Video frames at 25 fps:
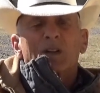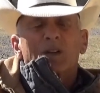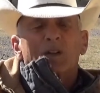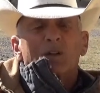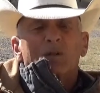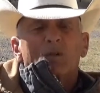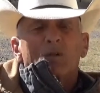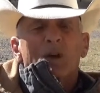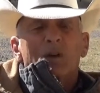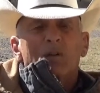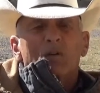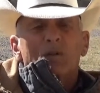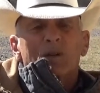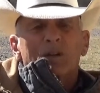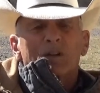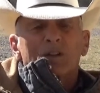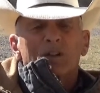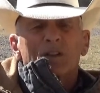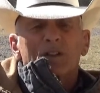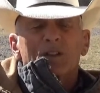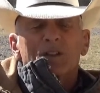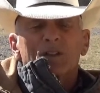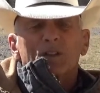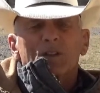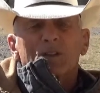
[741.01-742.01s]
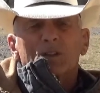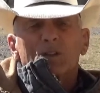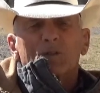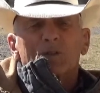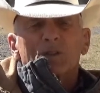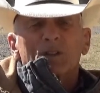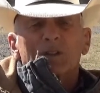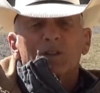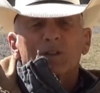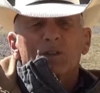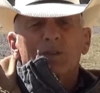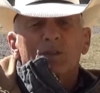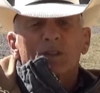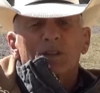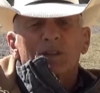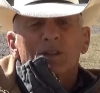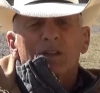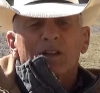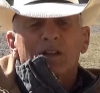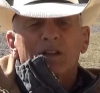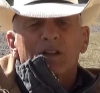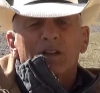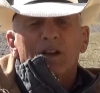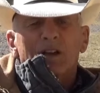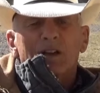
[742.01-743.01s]
or what we were going to do, we knew that
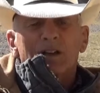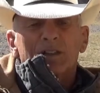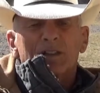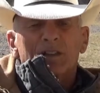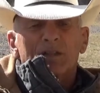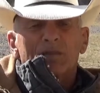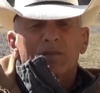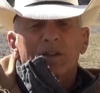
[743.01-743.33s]
our cost